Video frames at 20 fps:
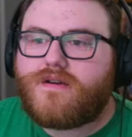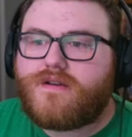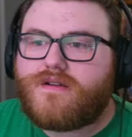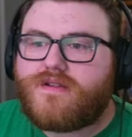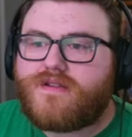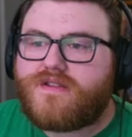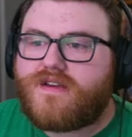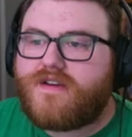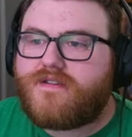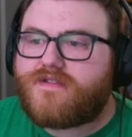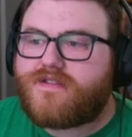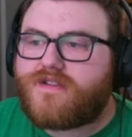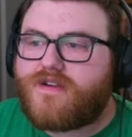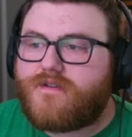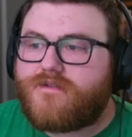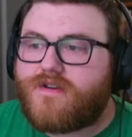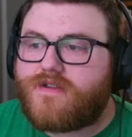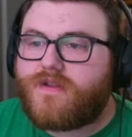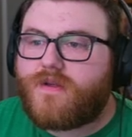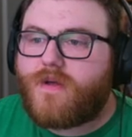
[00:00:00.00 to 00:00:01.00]
See, so
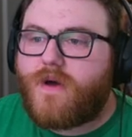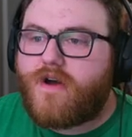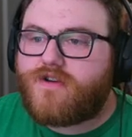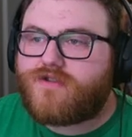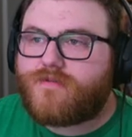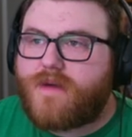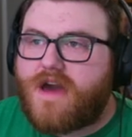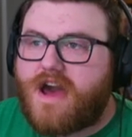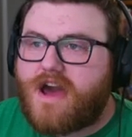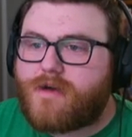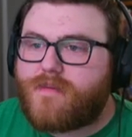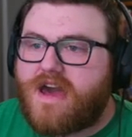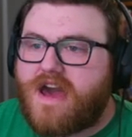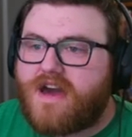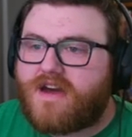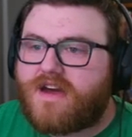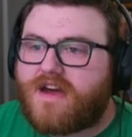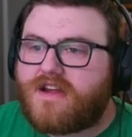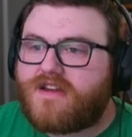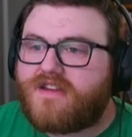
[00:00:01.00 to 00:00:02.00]
for the large
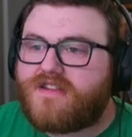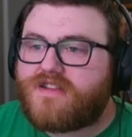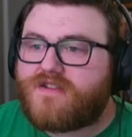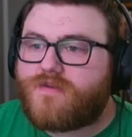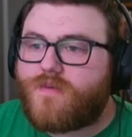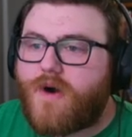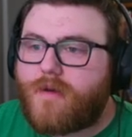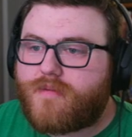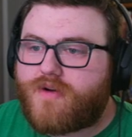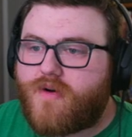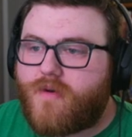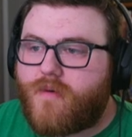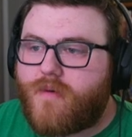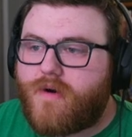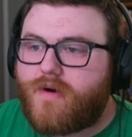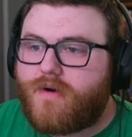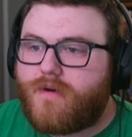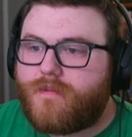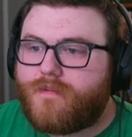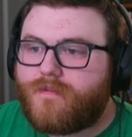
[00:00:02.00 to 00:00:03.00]
backpack, I need swamp
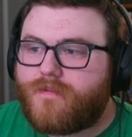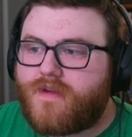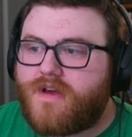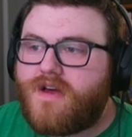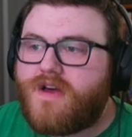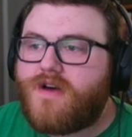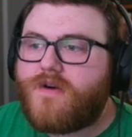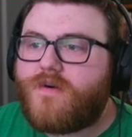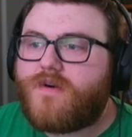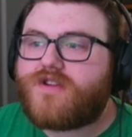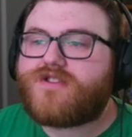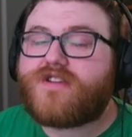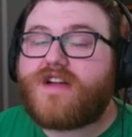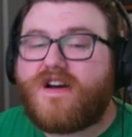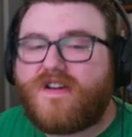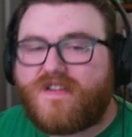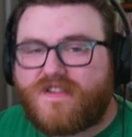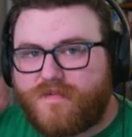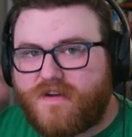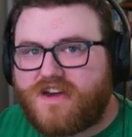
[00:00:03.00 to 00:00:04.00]
coral, which
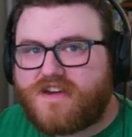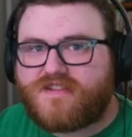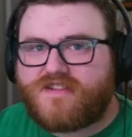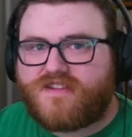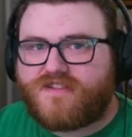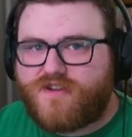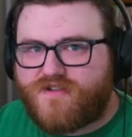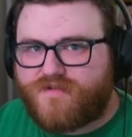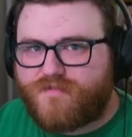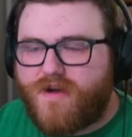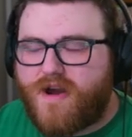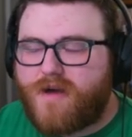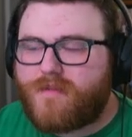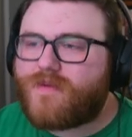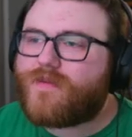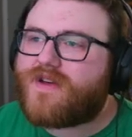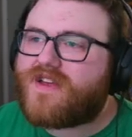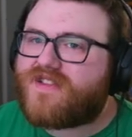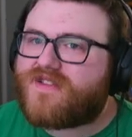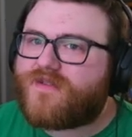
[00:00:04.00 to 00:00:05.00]
tells me that there's
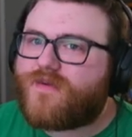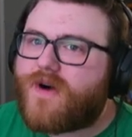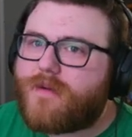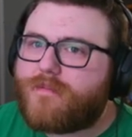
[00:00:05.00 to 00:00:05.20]
probably a swamp